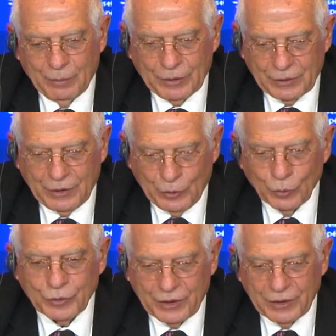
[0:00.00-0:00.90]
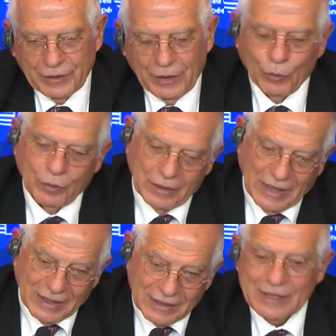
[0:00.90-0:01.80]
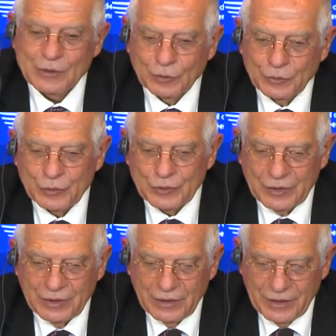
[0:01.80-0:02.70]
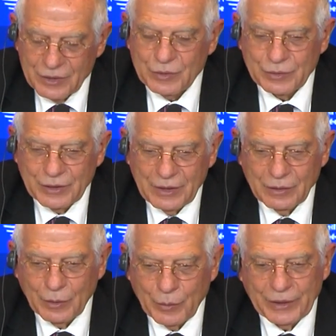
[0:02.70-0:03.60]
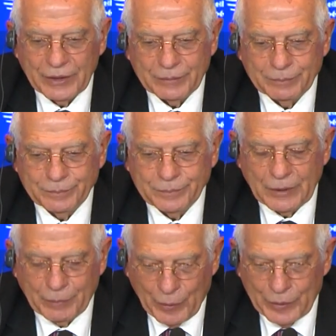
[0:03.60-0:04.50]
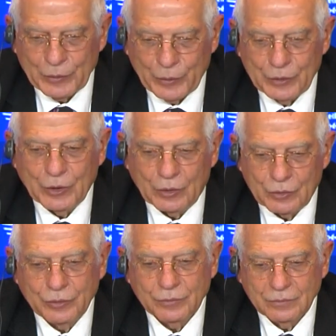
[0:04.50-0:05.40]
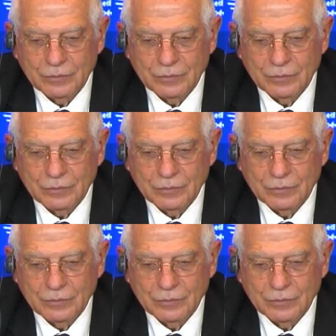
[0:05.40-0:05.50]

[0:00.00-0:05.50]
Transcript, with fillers: but I know that on, at least until yesterday there were preparatory talks.